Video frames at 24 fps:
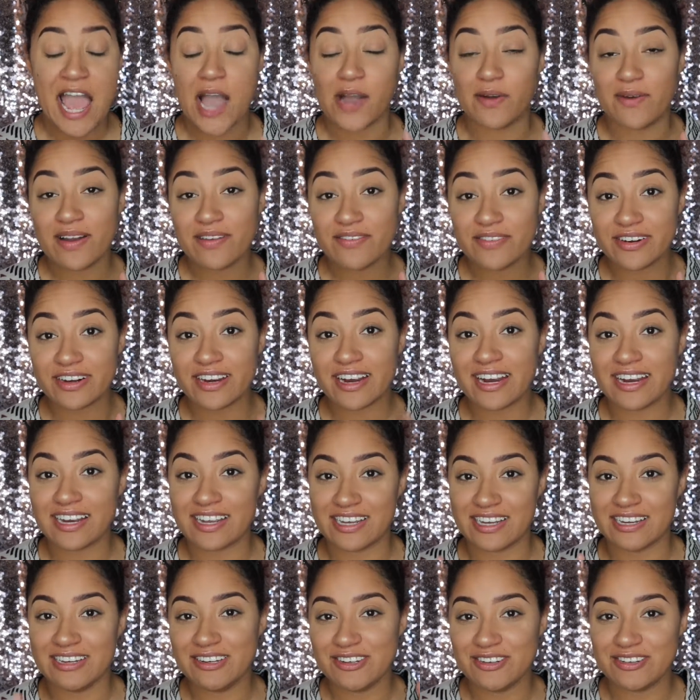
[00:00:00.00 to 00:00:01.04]
However,
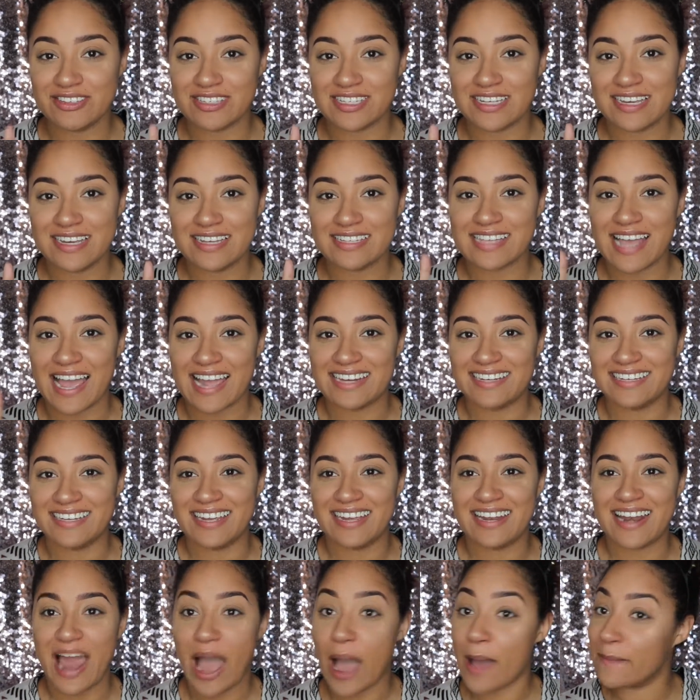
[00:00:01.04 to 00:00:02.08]
good news is I
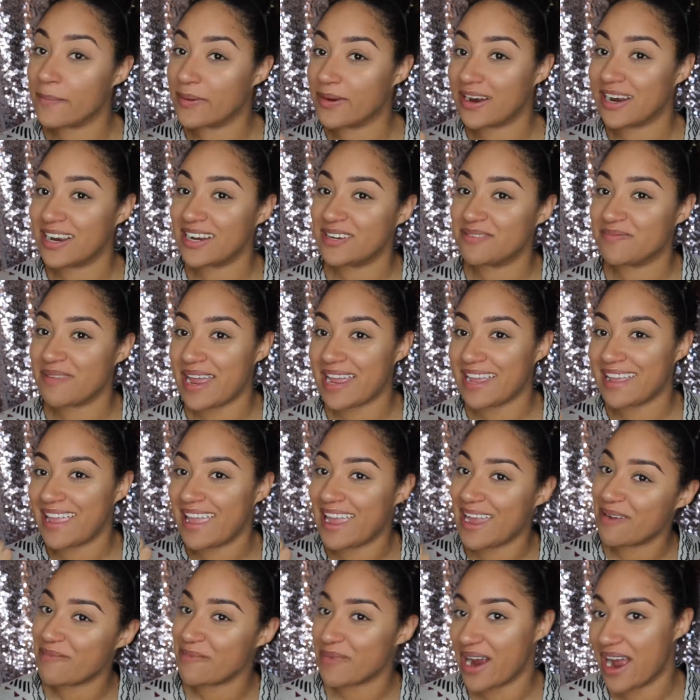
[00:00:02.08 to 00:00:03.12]
did upgrade my
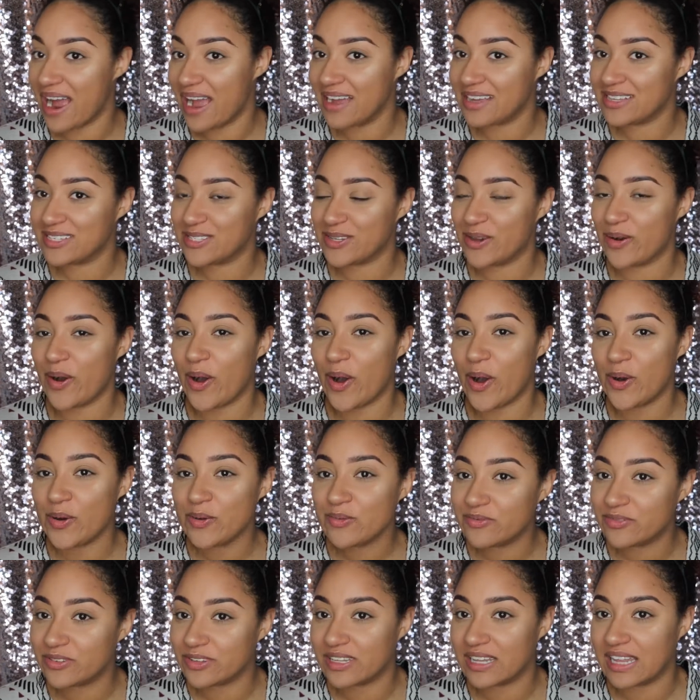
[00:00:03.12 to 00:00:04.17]
camera. So
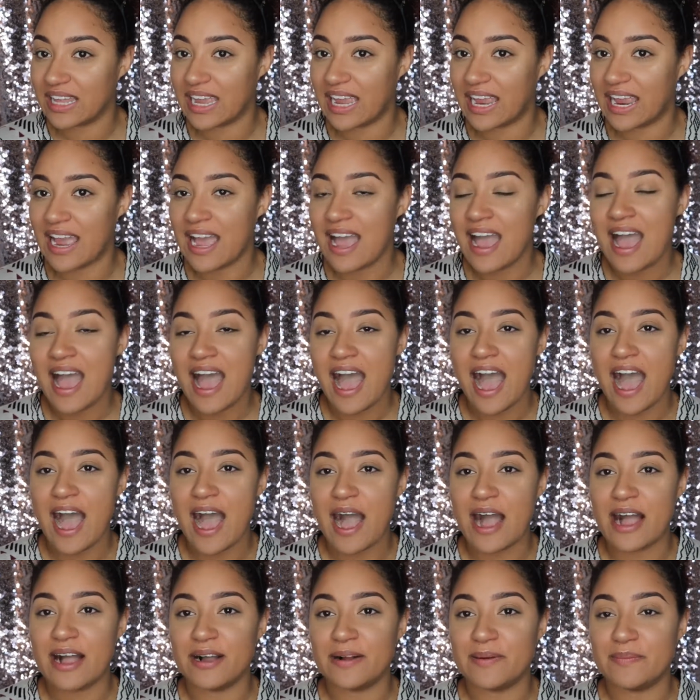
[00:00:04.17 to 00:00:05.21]
hopefully,
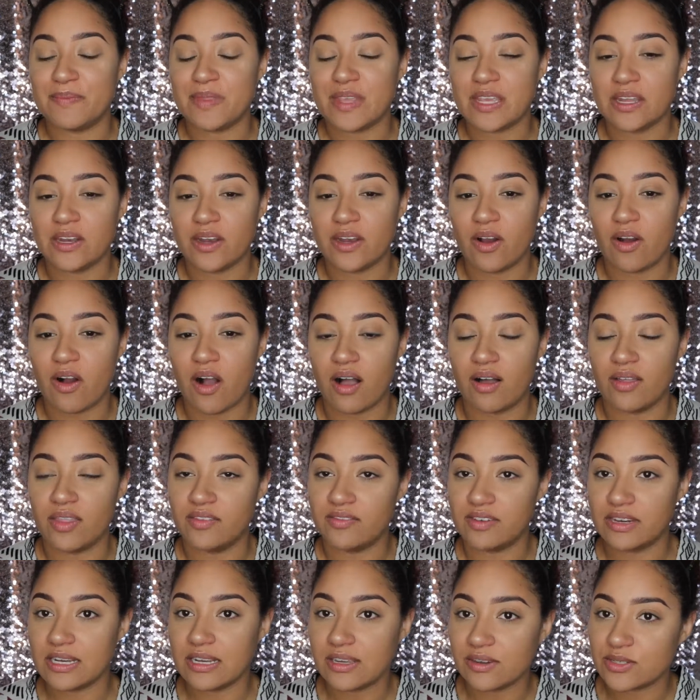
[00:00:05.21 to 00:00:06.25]
you know, all the
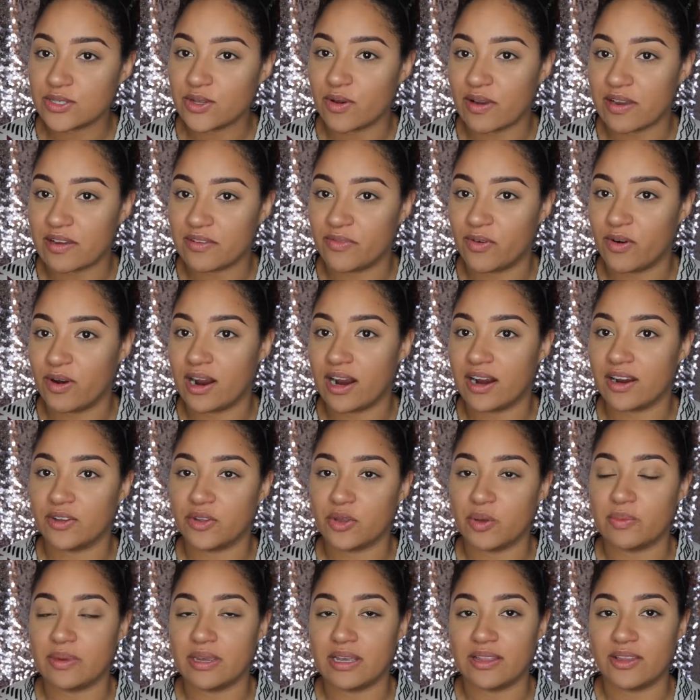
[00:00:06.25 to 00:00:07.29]
videos going forward,
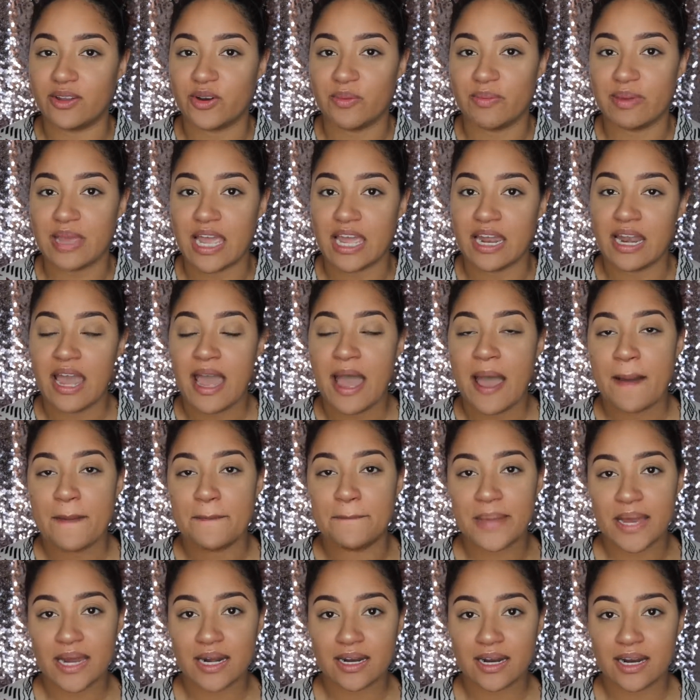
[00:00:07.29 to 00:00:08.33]
they'll be a little bit
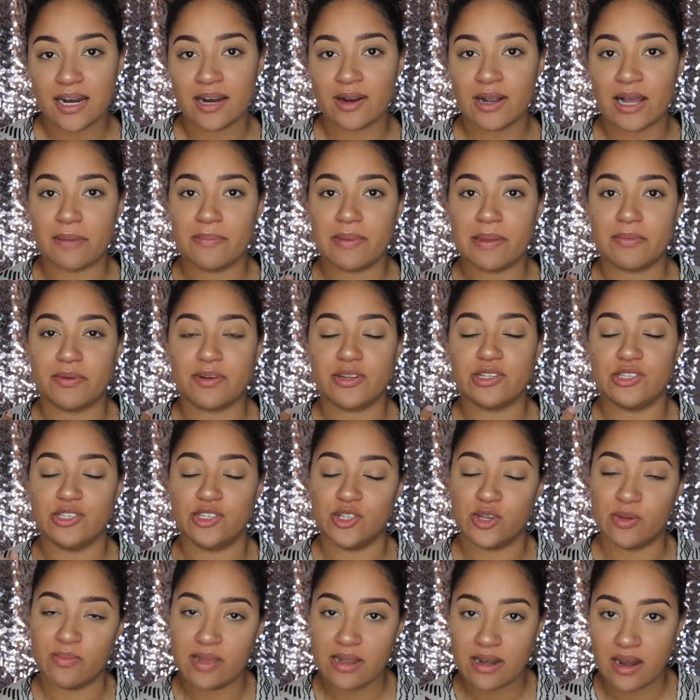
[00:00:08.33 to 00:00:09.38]
better. I'll be able to
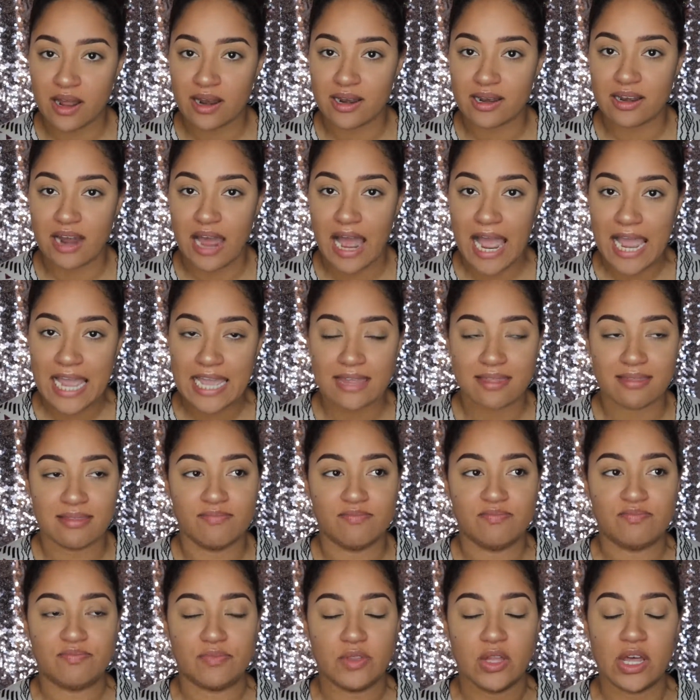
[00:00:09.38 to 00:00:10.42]
zoom in on eye
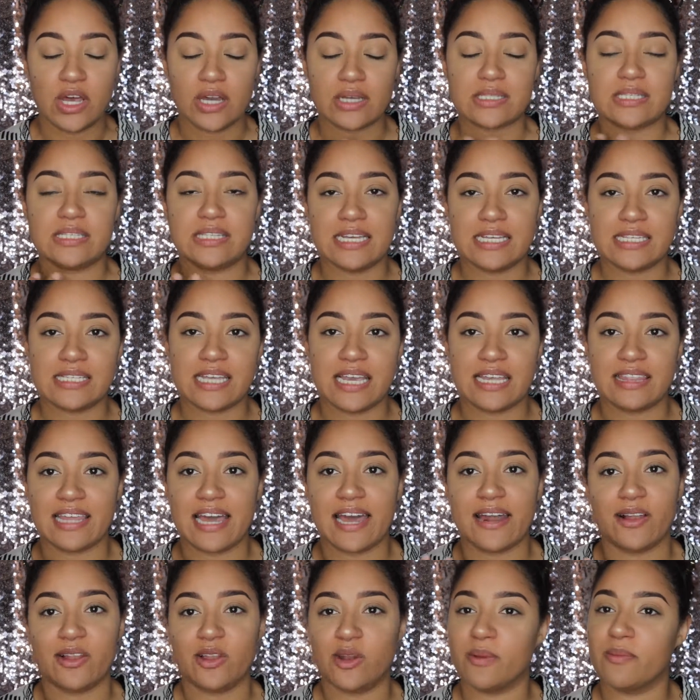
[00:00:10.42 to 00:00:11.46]
looks, things like
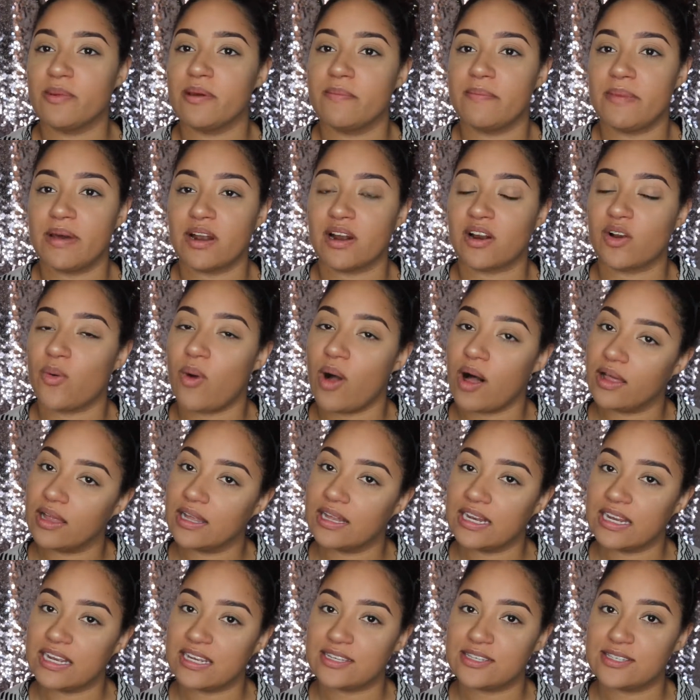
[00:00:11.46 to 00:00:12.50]
that, a little bit better
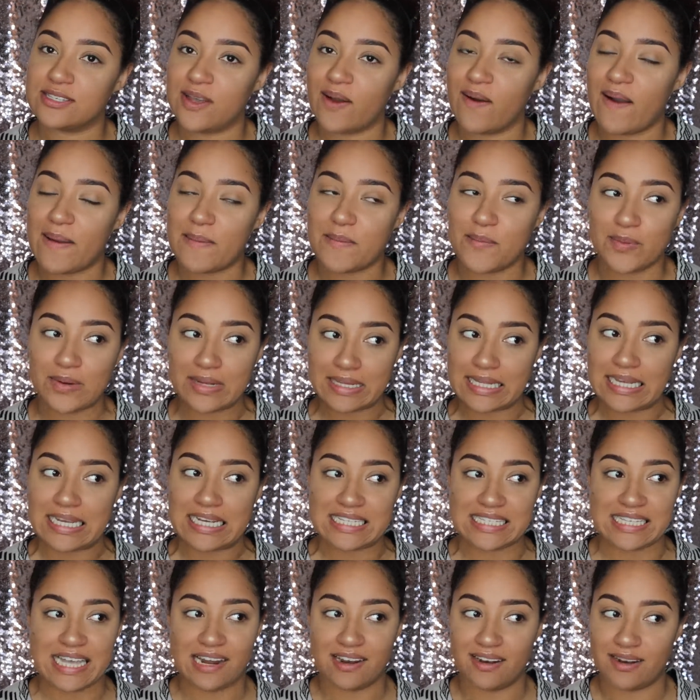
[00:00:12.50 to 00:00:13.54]
quality. So I'm really
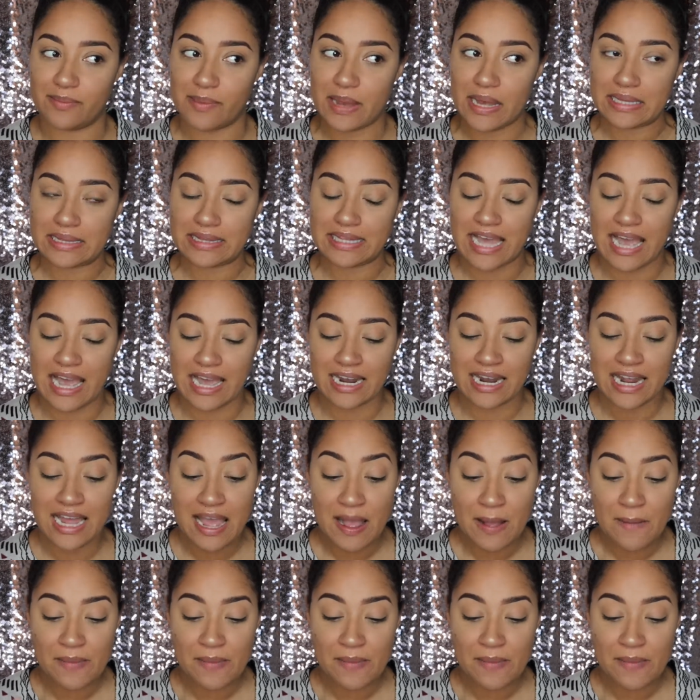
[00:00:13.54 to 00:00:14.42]
excited about that.